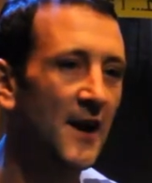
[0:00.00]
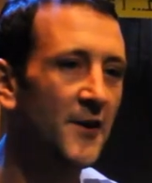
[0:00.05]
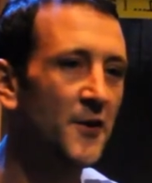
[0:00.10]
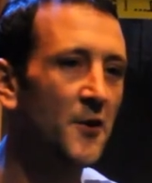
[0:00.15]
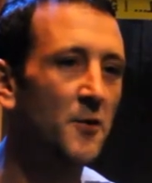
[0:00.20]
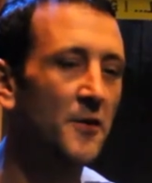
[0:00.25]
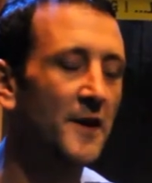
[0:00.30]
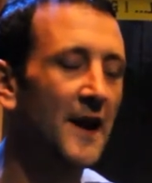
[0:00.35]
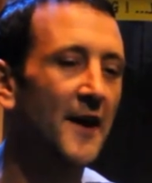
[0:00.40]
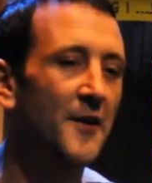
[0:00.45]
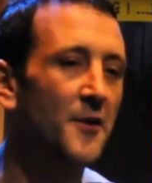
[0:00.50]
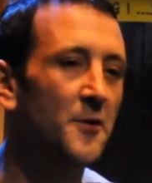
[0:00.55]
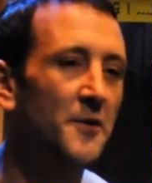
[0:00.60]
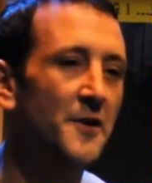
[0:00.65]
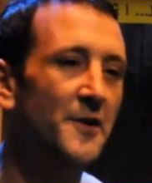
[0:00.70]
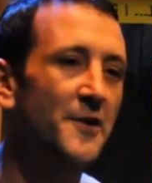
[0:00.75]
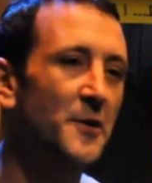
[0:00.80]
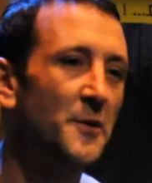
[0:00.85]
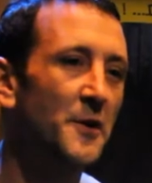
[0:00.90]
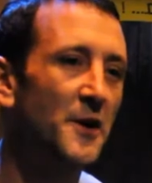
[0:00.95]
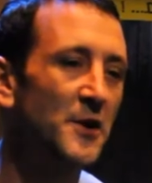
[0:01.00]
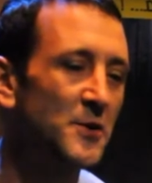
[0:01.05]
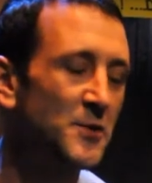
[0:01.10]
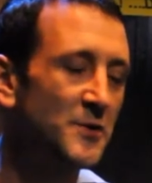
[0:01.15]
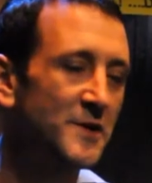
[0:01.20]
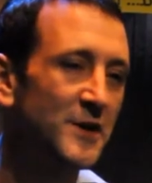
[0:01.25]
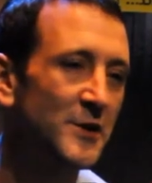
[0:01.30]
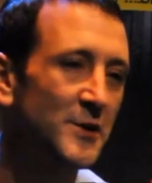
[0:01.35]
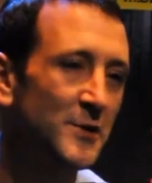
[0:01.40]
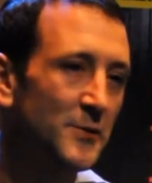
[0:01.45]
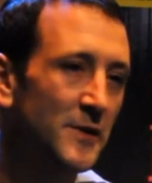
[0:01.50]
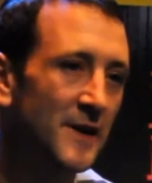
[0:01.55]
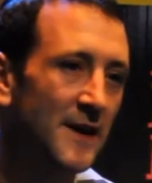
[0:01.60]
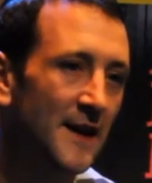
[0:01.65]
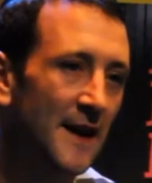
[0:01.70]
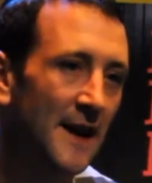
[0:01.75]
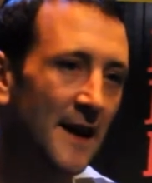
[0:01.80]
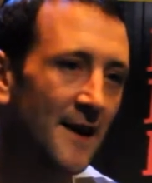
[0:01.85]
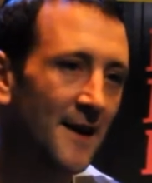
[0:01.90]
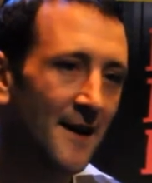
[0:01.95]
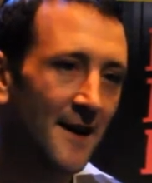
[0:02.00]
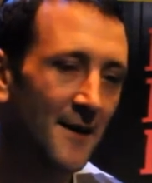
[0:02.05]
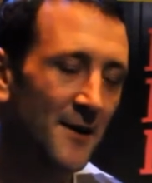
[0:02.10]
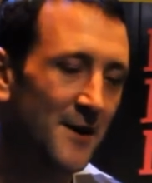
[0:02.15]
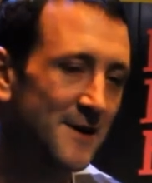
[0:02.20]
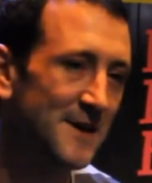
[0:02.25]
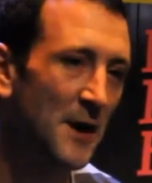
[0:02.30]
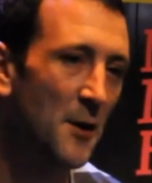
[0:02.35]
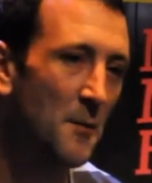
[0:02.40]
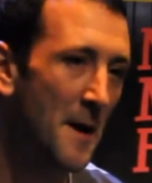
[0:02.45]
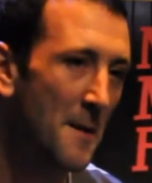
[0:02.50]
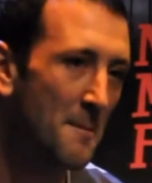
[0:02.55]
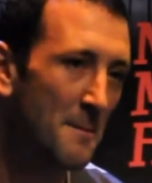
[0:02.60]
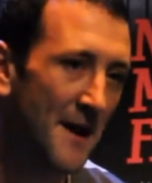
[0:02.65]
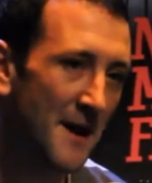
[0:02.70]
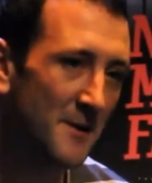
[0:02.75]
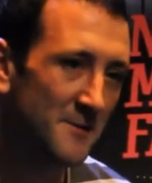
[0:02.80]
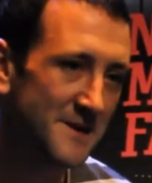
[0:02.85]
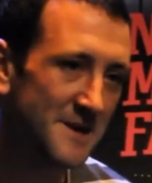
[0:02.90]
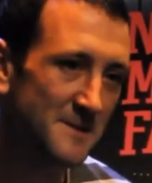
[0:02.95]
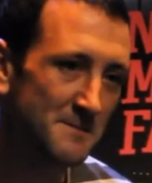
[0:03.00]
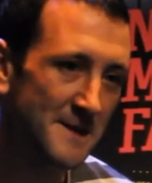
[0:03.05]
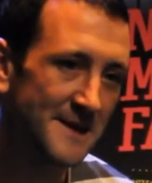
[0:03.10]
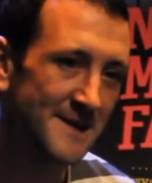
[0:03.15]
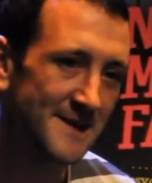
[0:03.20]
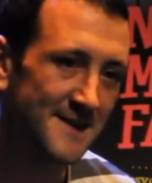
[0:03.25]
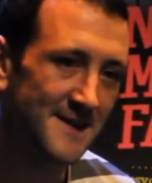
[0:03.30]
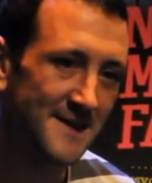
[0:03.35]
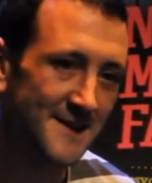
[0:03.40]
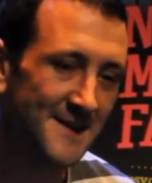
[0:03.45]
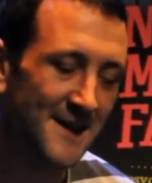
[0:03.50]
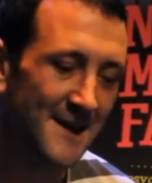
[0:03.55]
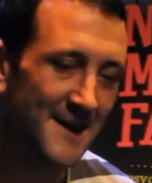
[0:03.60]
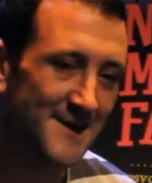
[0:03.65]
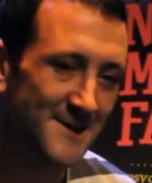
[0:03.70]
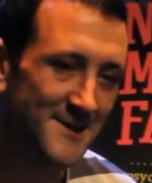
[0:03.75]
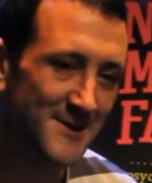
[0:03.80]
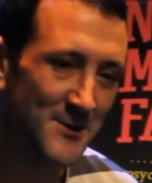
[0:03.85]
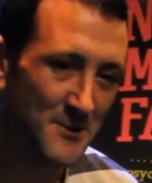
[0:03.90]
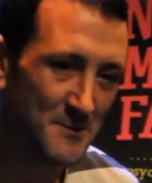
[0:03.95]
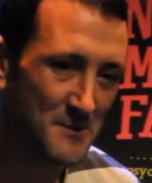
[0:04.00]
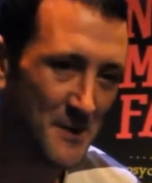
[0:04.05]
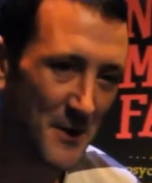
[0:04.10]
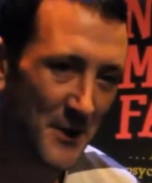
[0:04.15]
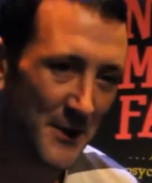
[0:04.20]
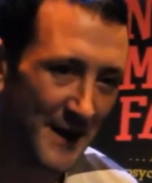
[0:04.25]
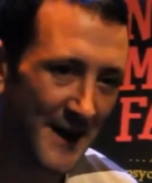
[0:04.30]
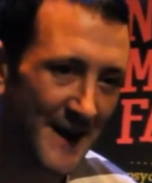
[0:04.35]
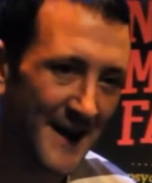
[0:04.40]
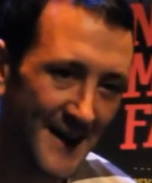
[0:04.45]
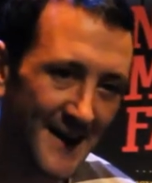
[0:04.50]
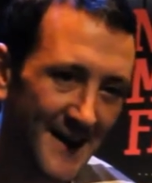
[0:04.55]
I don't want to do a who's who, really, because I'm bound to miss somebody.